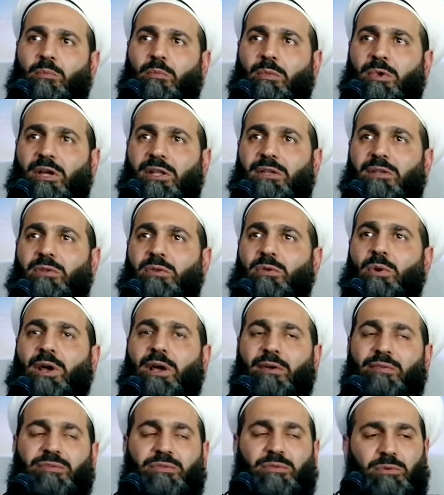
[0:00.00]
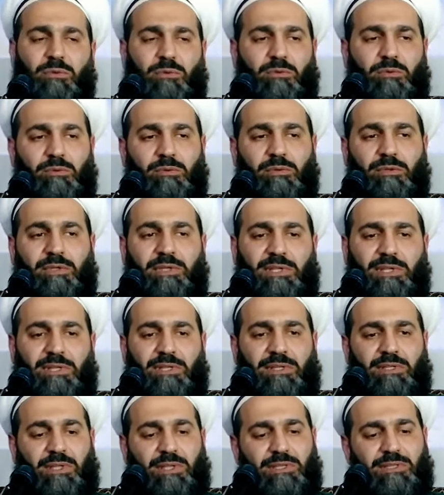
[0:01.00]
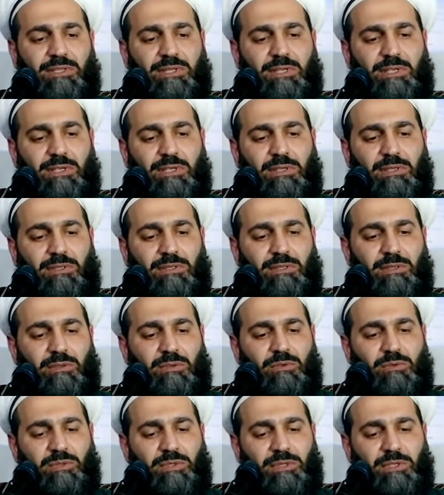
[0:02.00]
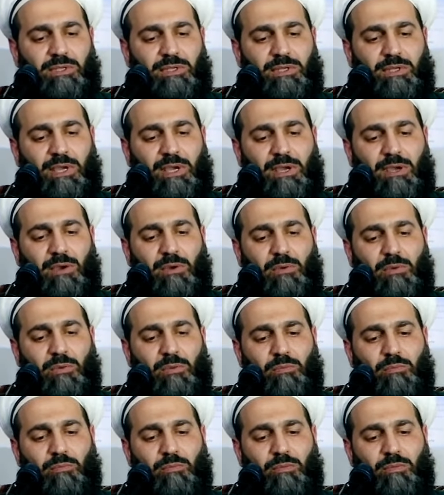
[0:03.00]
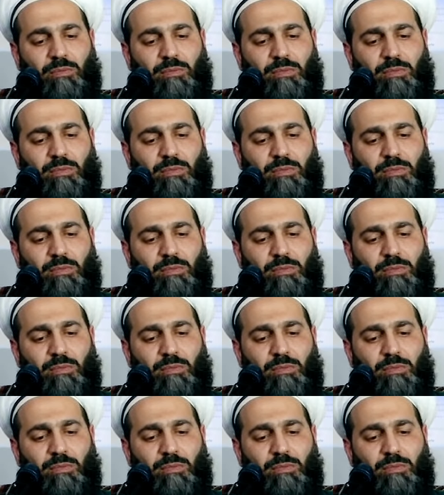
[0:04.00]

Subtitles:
But you have to read it and see how